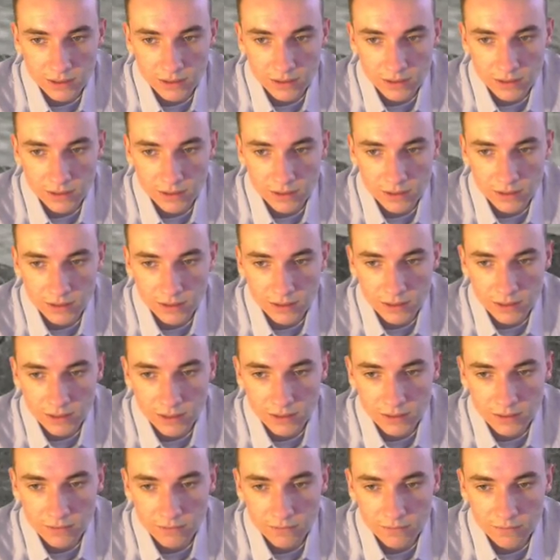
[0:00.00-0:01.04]

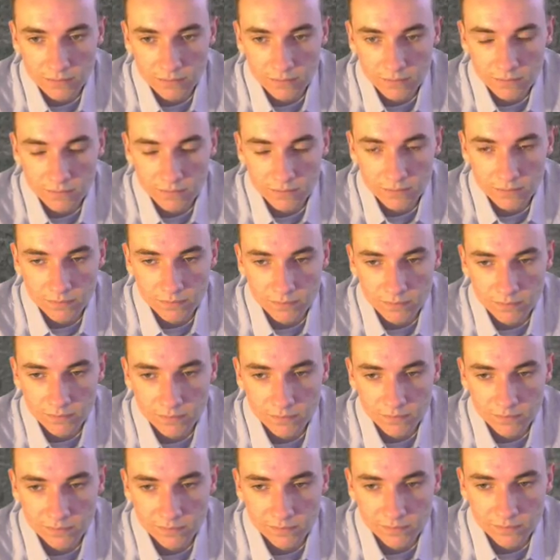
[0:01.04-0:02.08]

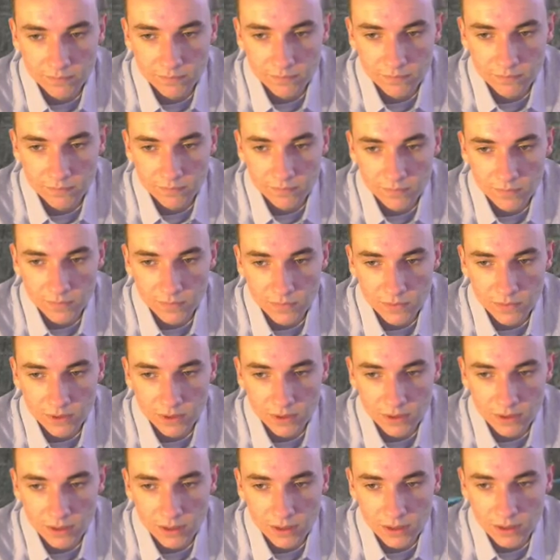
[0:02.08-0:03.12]

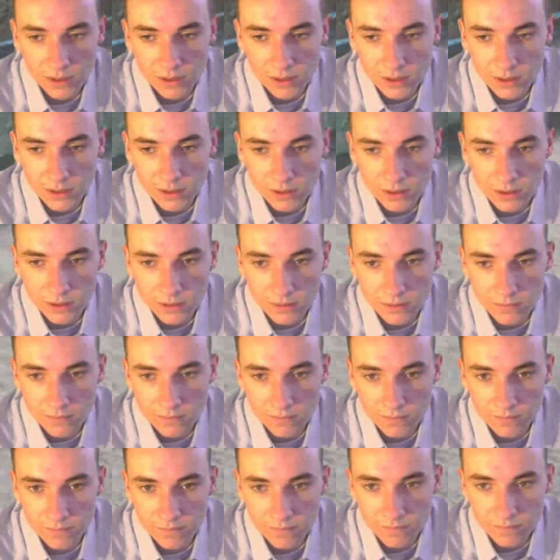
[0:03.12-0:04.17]

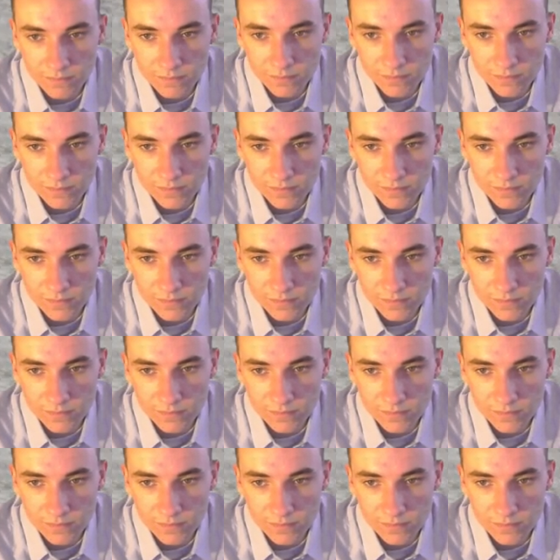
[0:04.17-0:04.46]
No one is speaking in this clip.